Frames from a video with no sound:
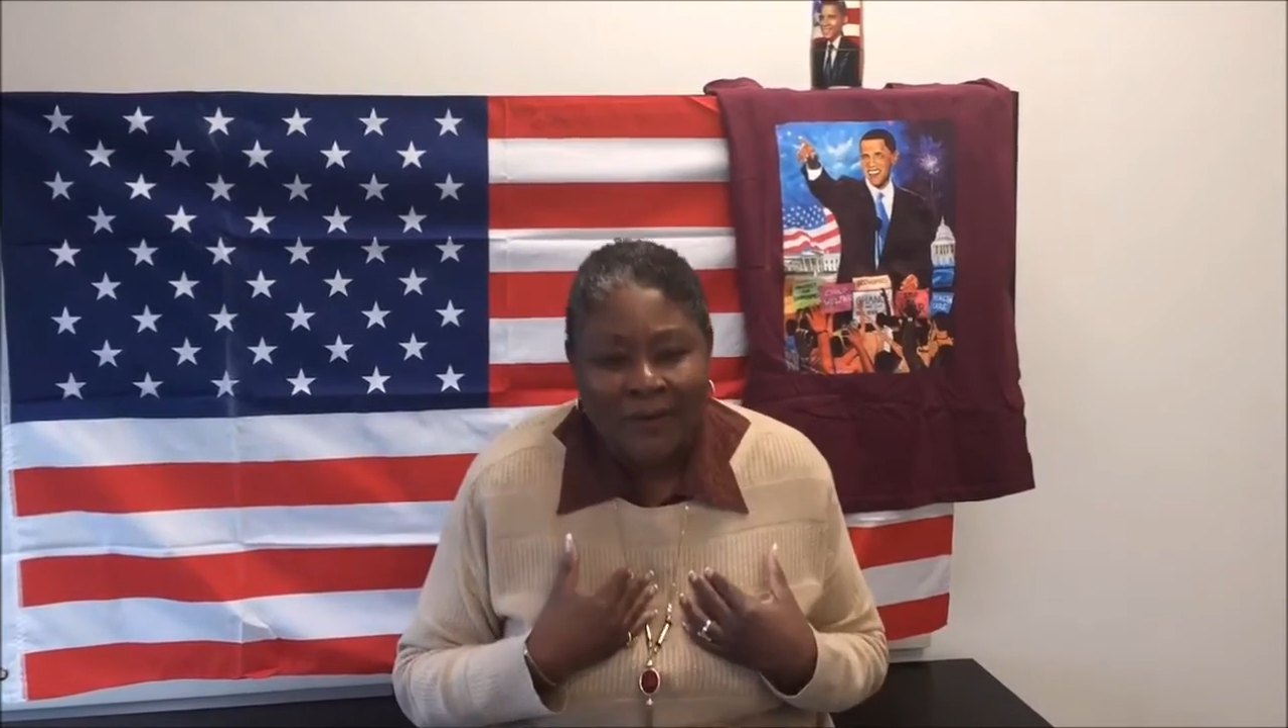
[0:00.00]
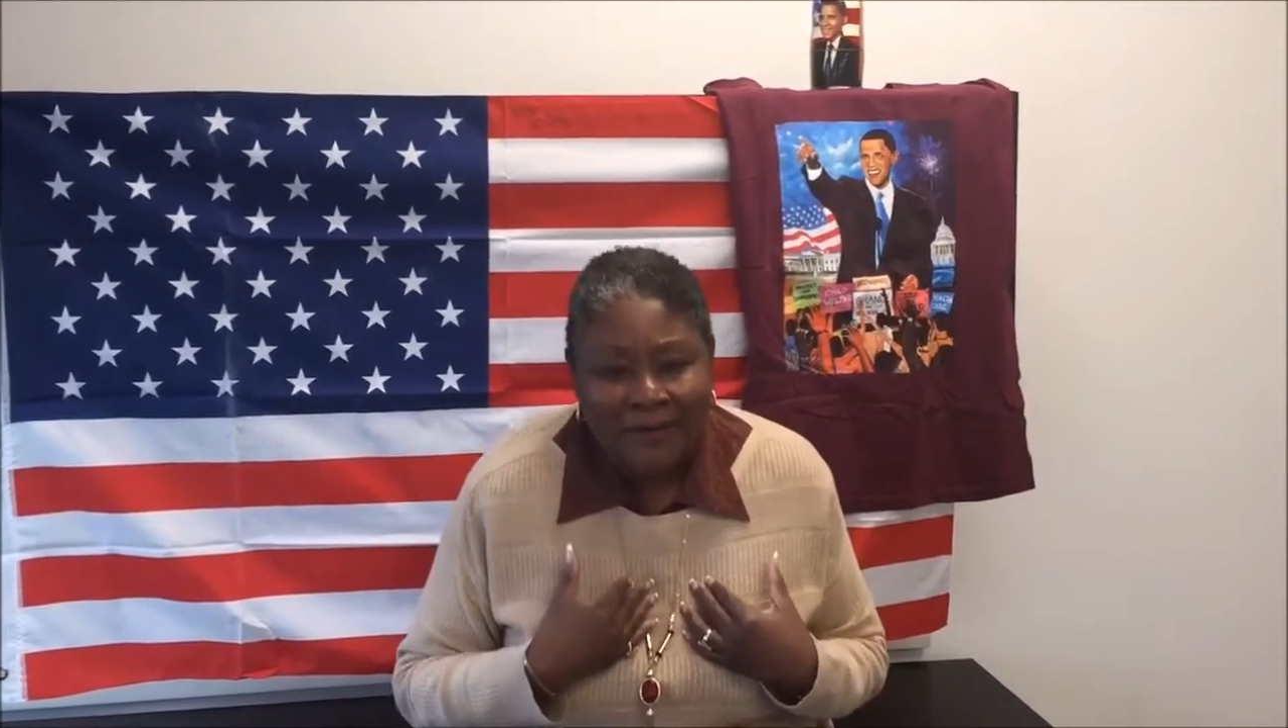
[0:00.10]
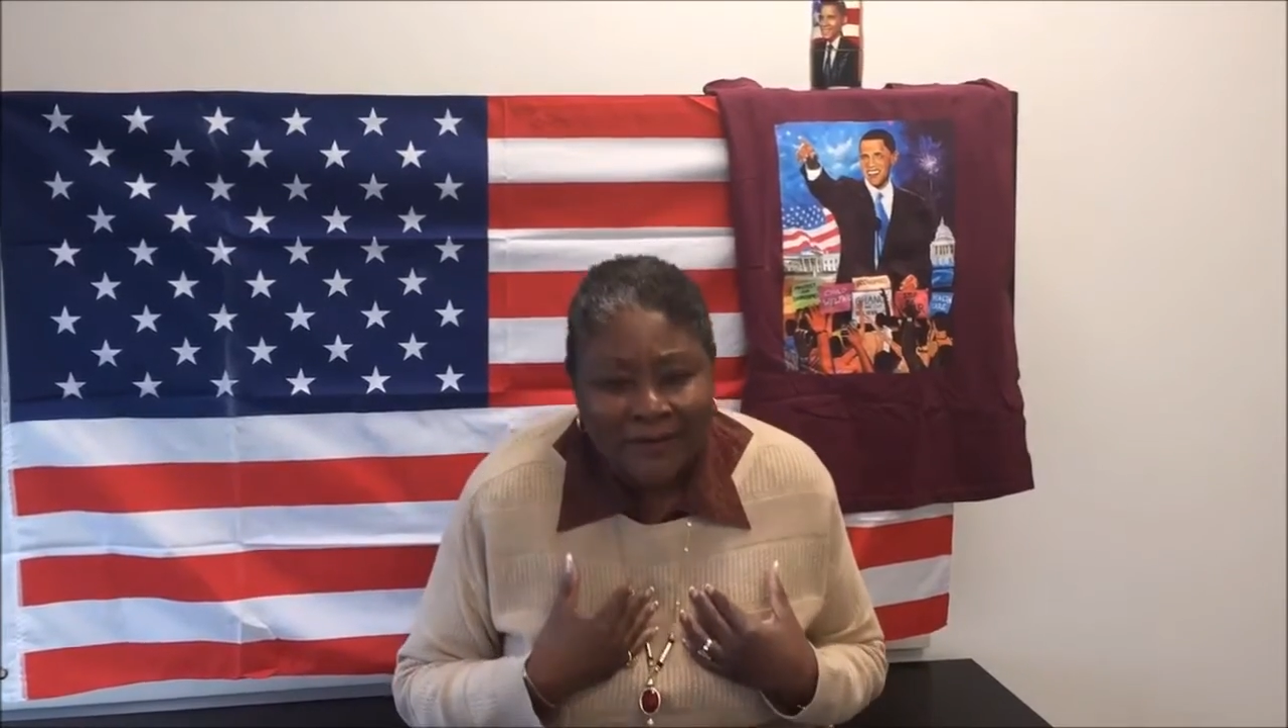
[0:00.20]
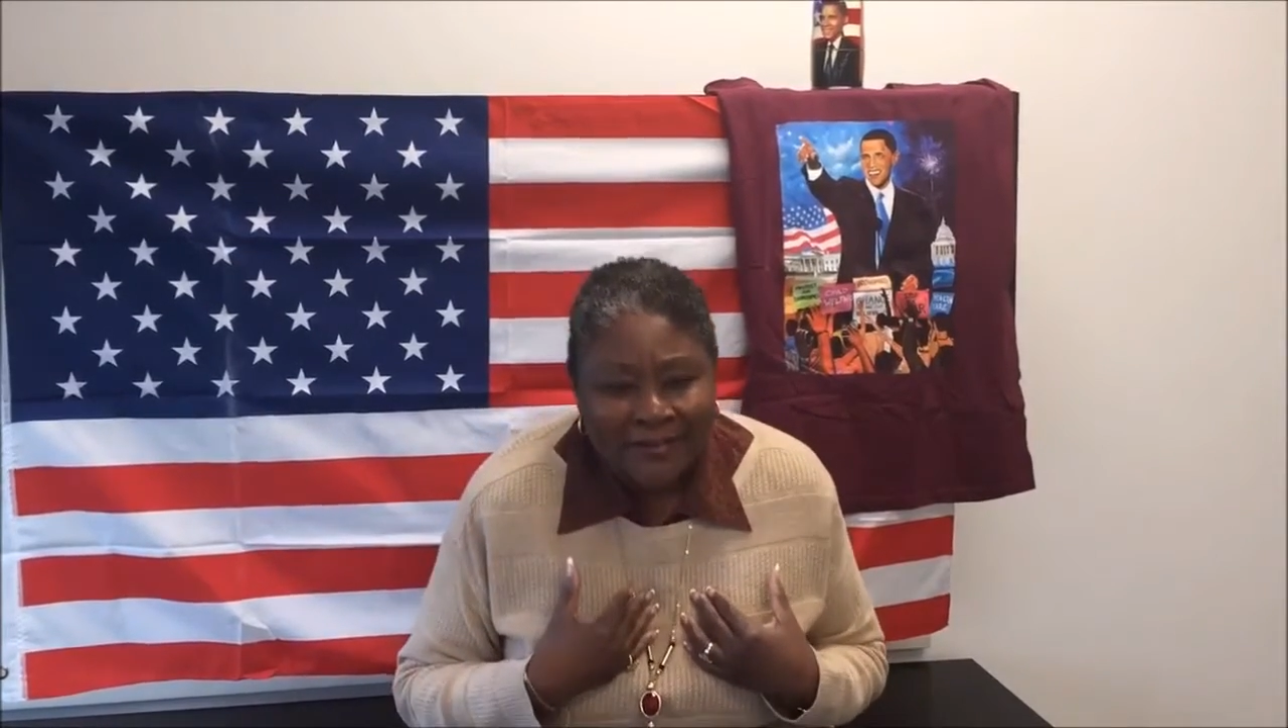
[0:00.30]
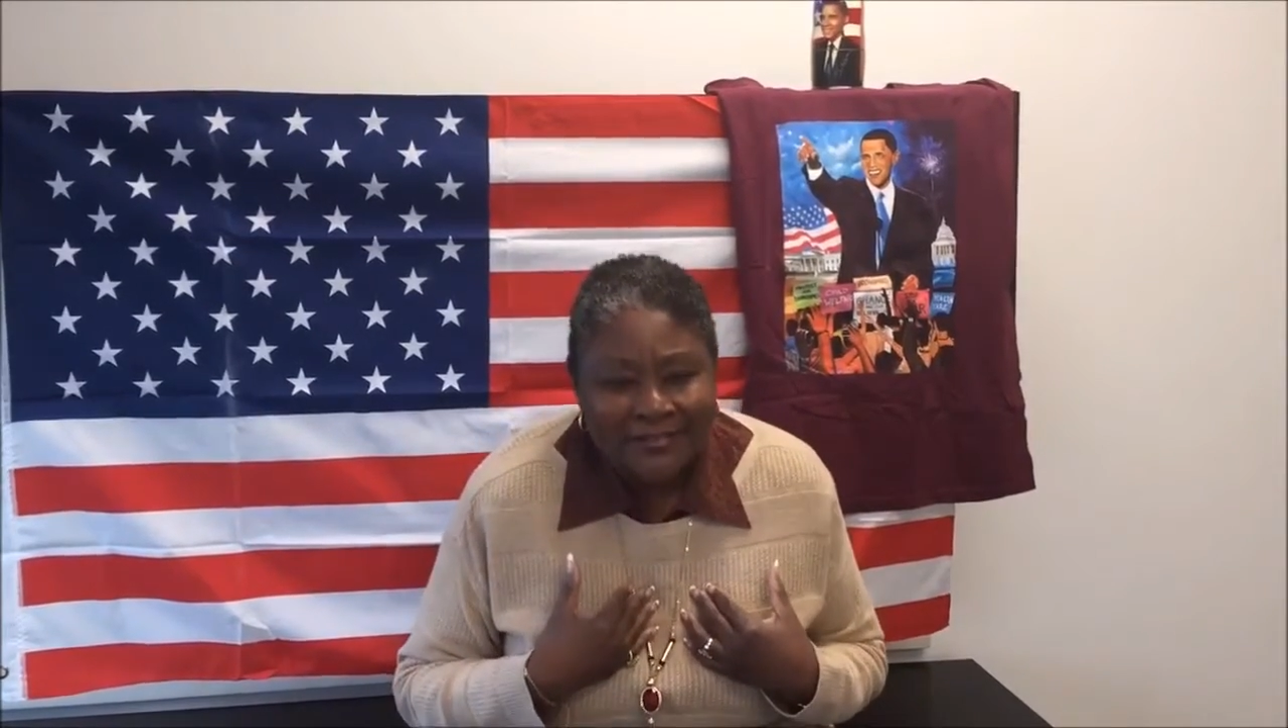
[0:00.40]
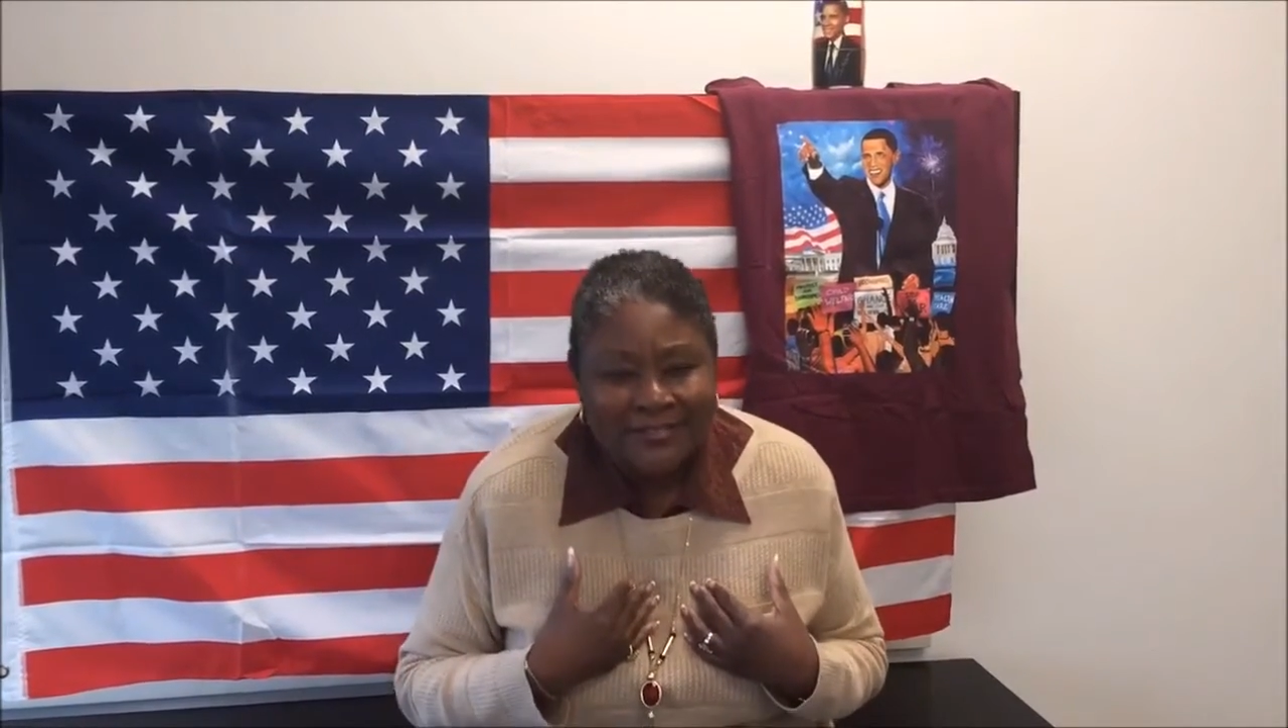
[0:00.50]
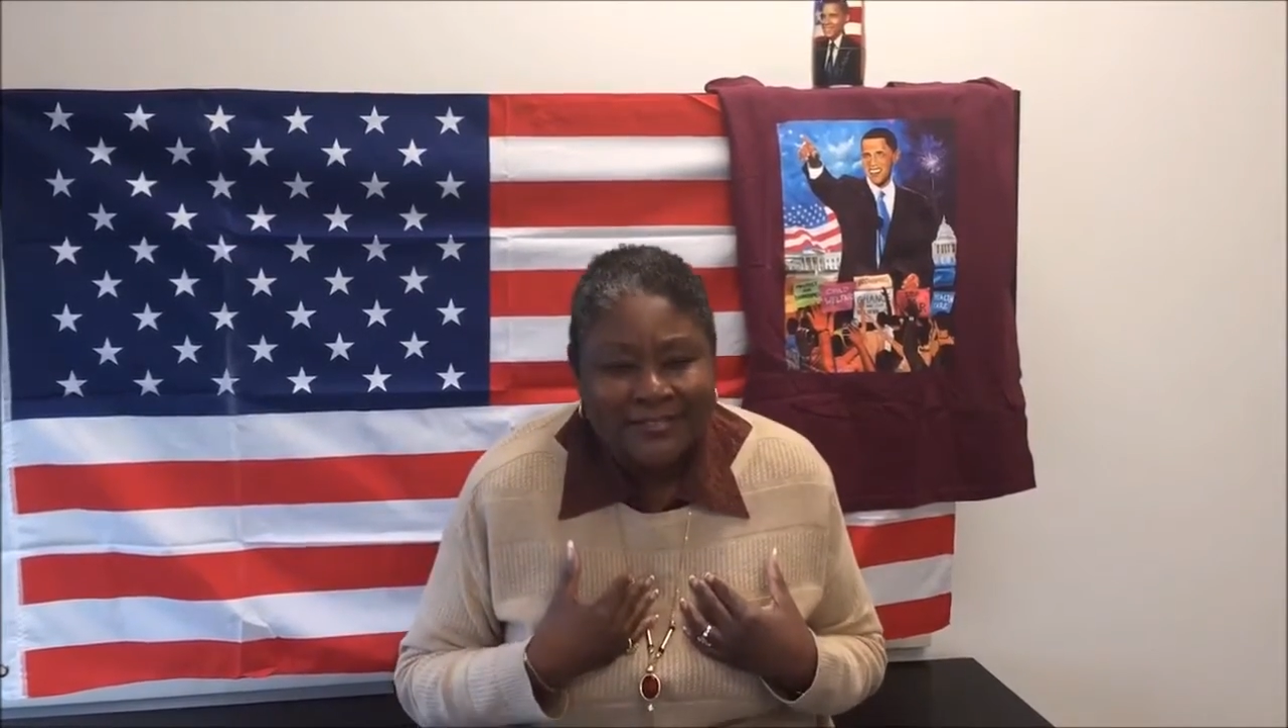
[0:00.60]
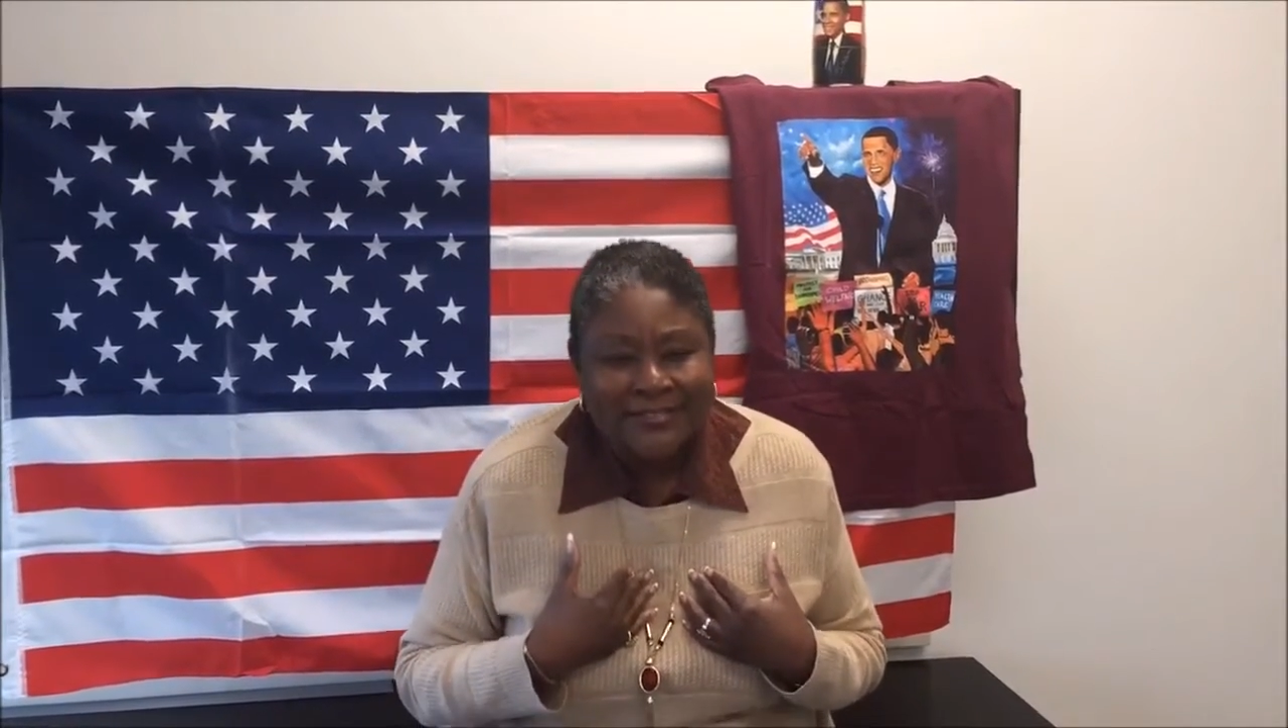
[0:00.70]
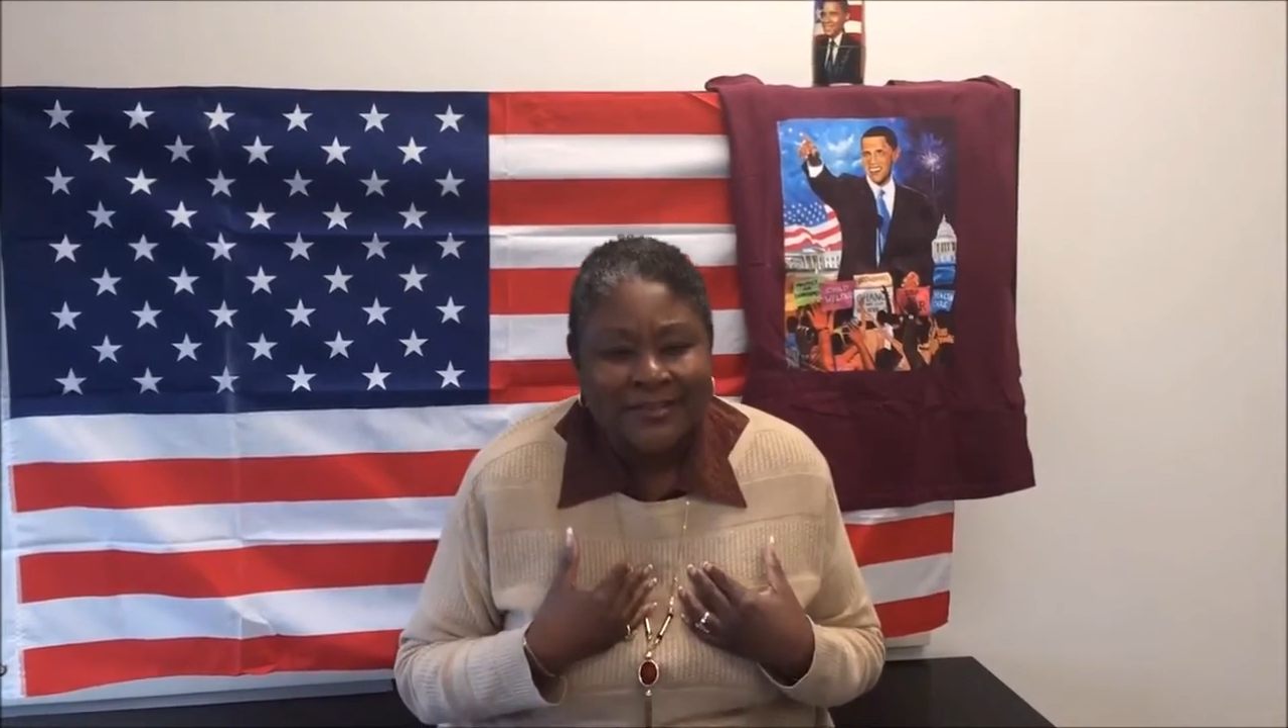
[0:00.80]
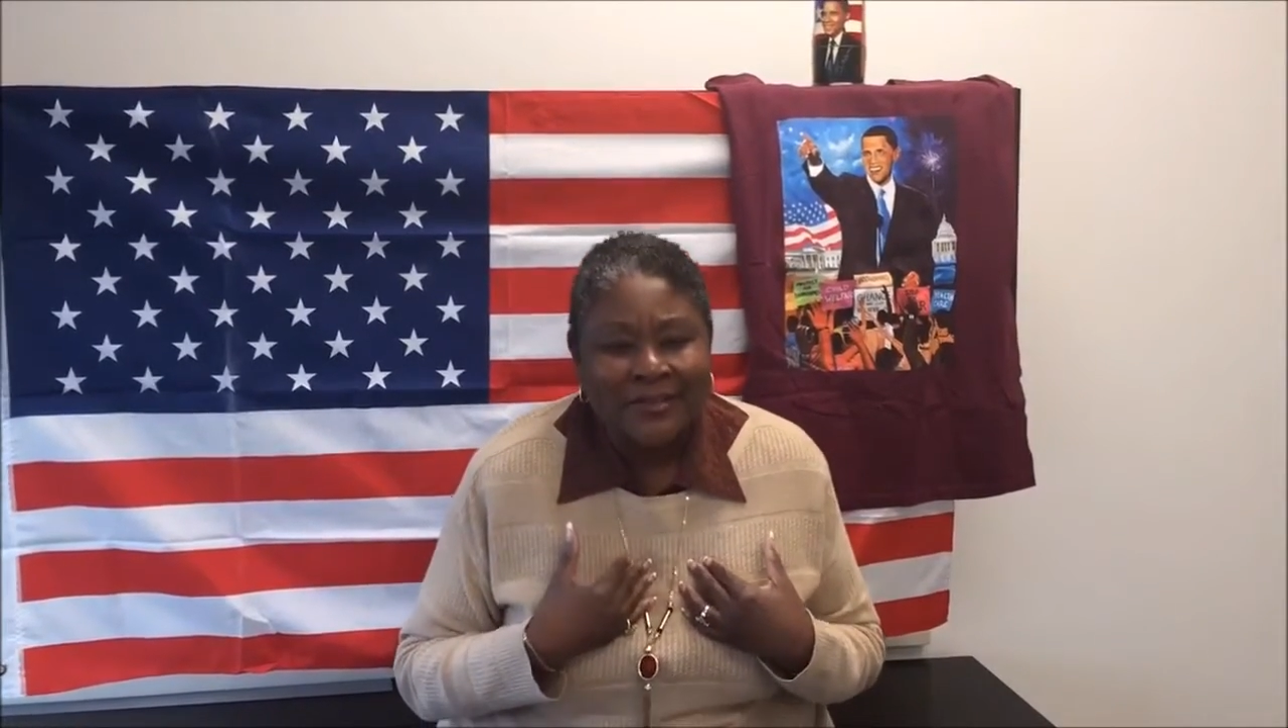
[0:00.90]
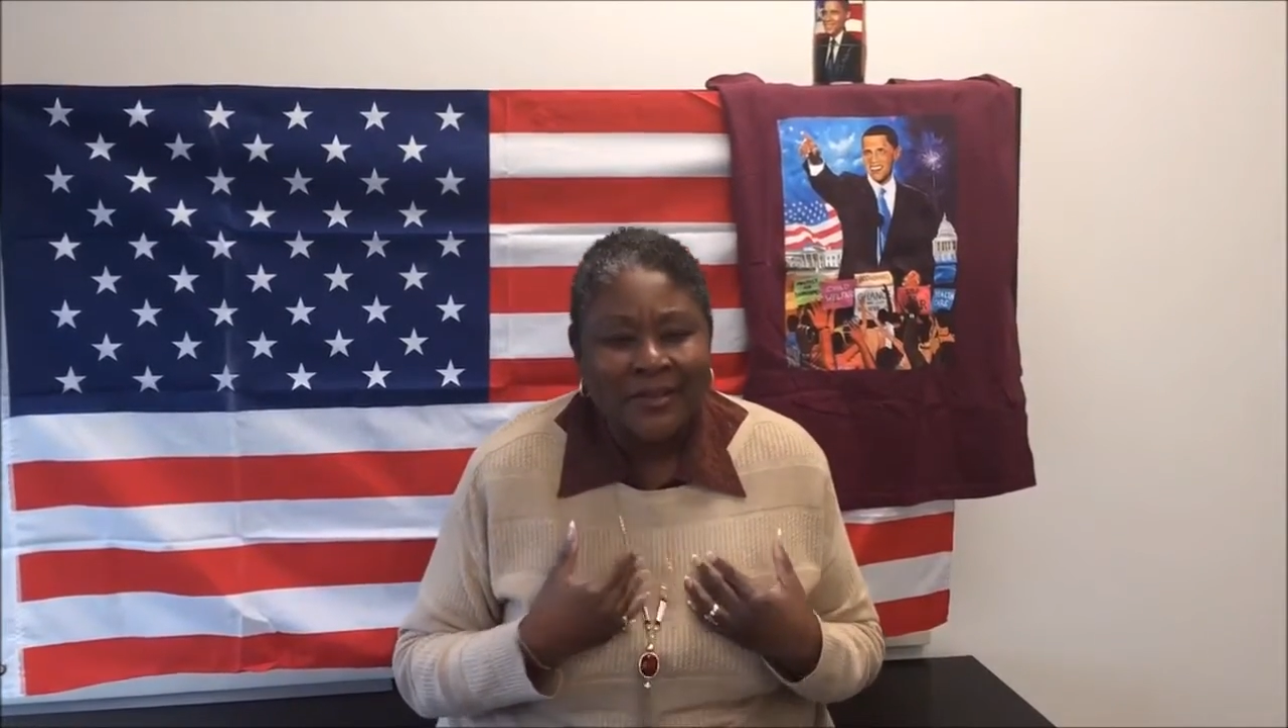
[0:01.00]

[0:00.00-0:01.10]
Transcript: hearts.